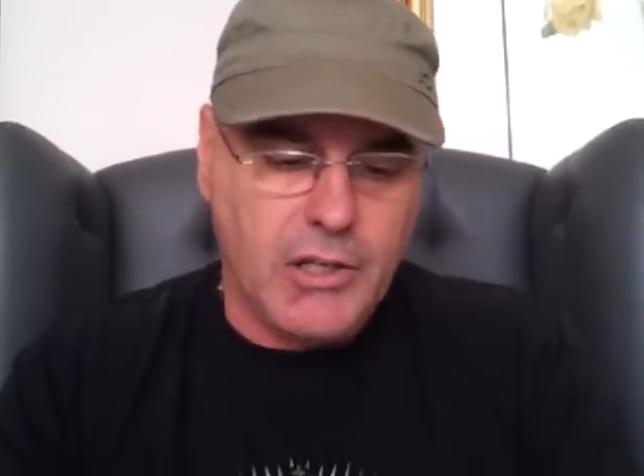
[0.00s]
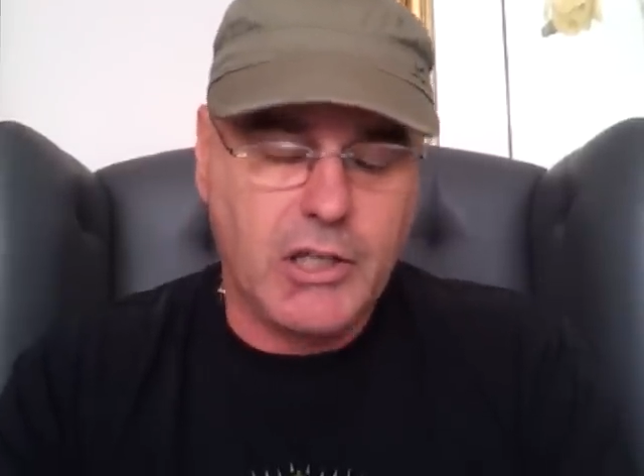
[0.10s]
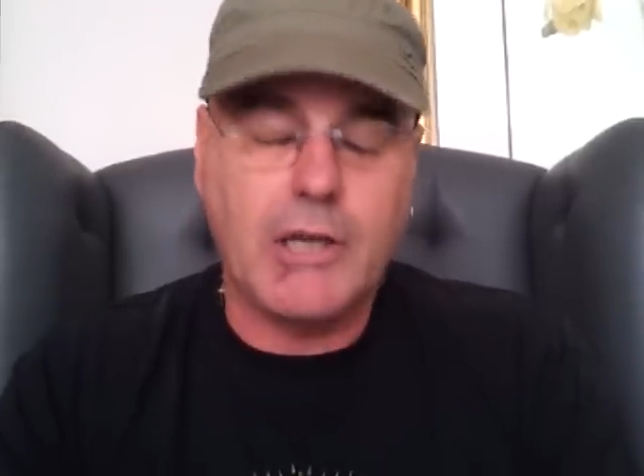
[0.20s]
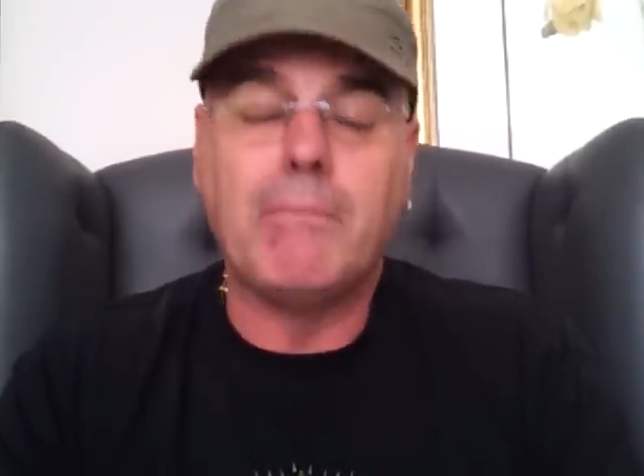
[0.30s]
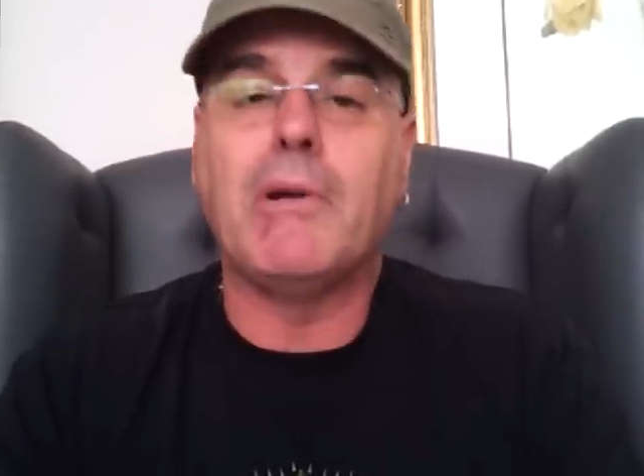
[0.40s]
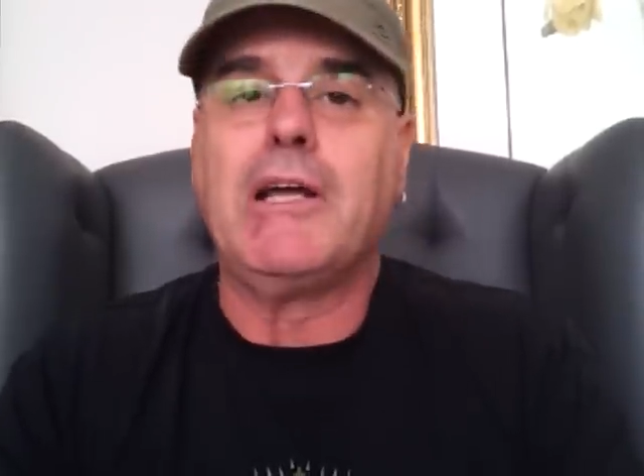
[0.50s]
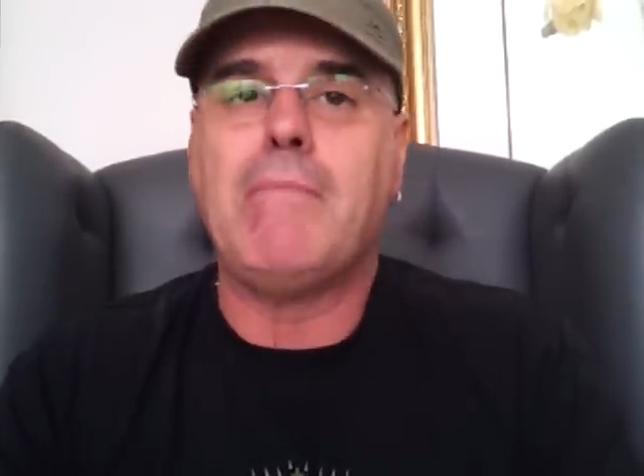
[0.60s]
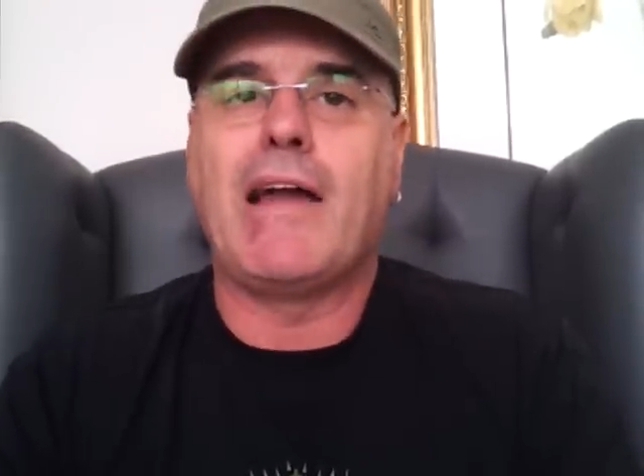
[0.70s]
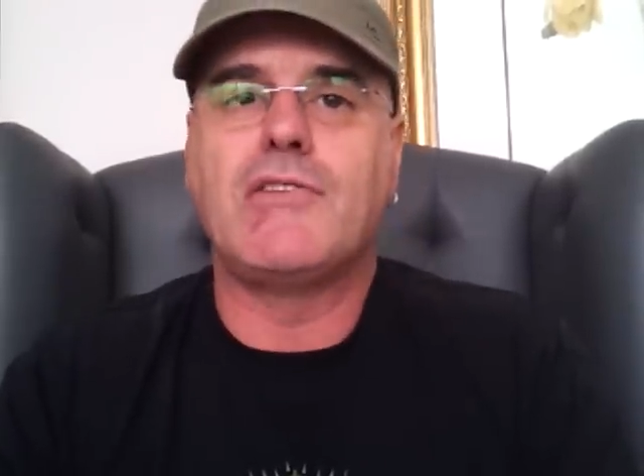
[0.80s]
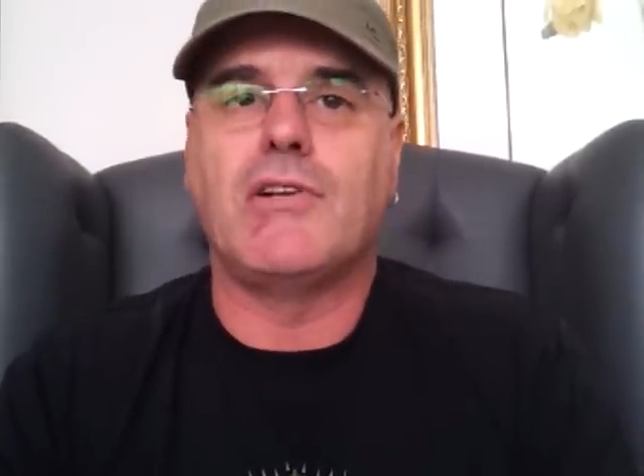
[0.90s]
to complete
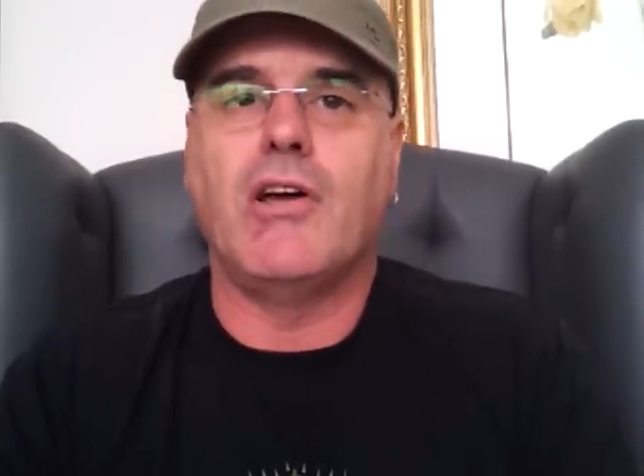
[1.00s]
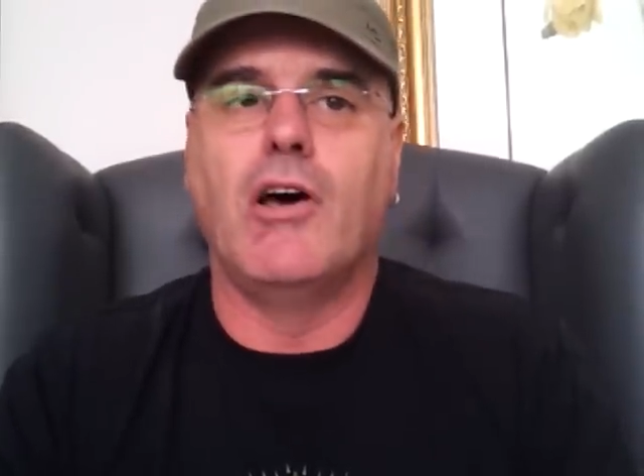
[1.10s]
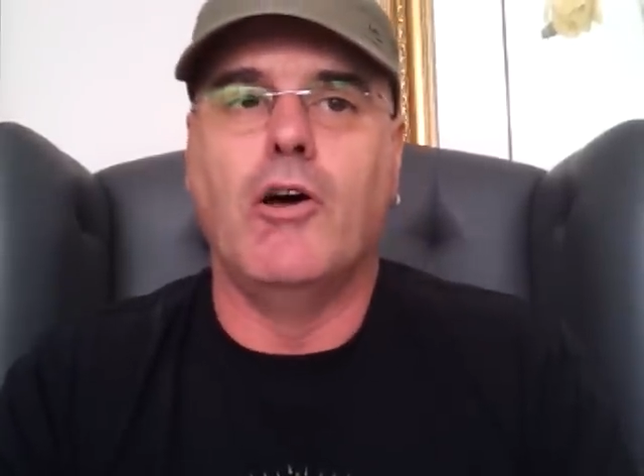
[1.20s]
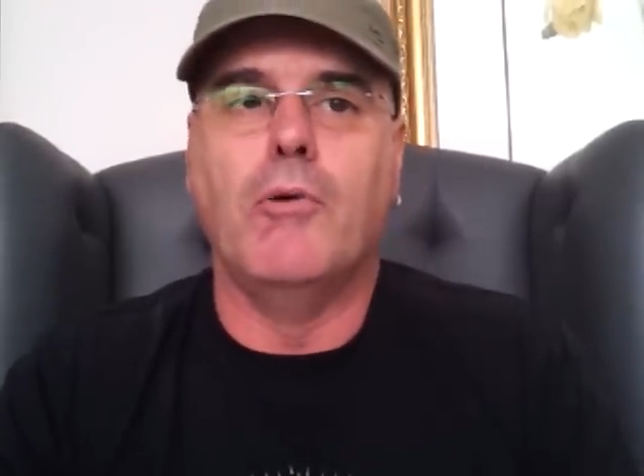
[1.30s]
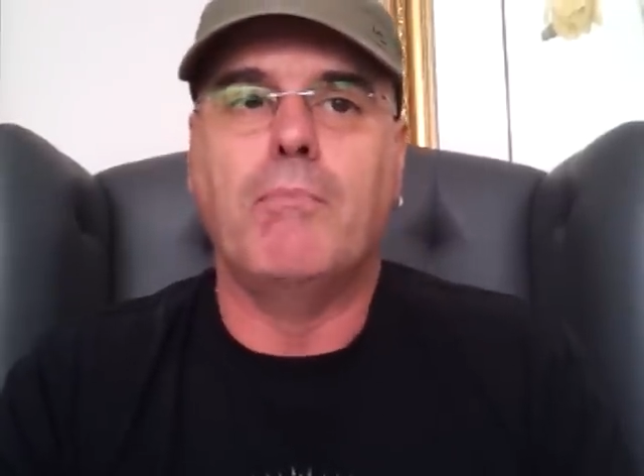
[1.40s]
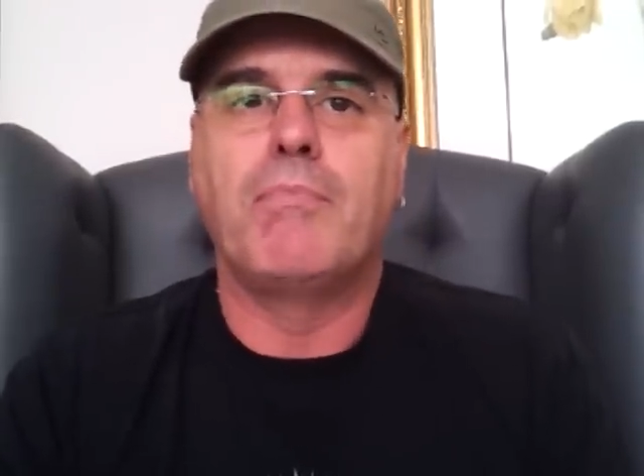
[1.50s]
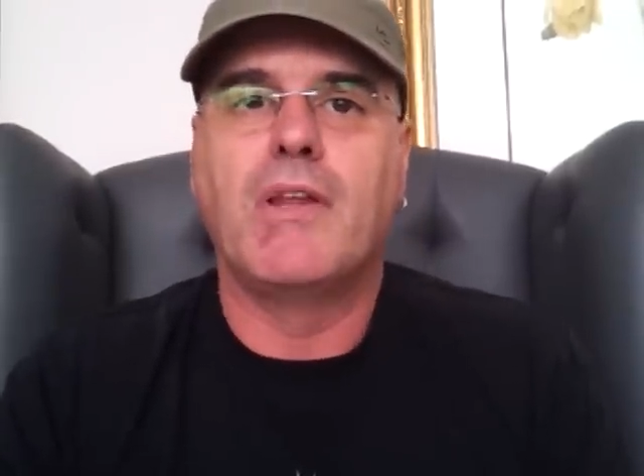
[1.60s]
matters at home.